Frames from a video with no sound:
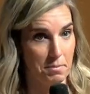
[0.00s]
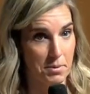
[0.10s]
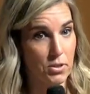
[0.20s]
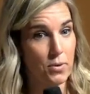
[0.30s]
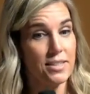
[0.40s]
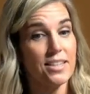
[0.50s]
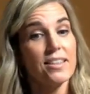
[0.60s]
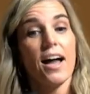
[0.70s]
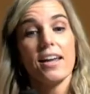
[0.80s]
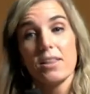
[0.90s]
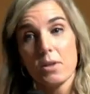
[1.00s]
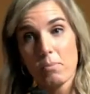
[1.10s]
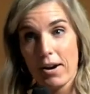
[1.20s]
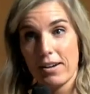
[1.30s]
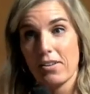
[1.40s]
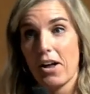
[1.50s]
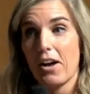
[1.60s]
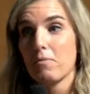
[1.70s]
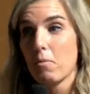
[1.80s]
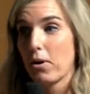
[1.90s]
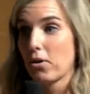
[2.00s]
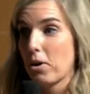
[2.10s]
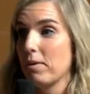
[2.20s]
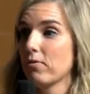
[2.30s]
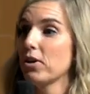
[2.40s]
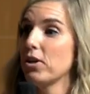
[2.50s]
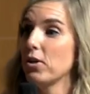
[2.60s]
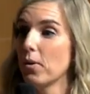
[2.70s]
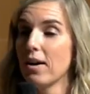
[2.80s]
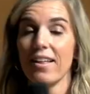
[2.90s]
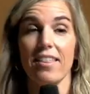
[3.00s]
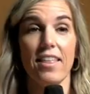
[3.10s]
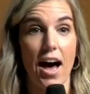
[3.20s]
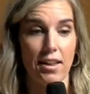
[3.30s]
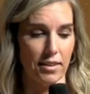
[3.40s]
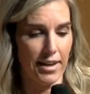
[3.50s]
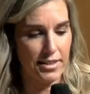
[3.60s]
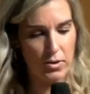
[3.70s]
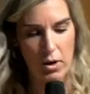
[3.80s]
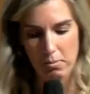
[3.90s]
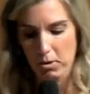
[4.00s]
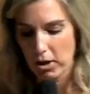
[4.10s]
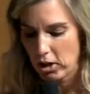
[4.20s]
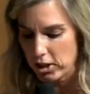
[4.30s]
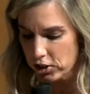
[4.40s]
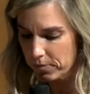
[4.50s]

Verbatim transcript: So he did that in the parking lot of Memorial Hermann for you that late. So I hope you're encouraged.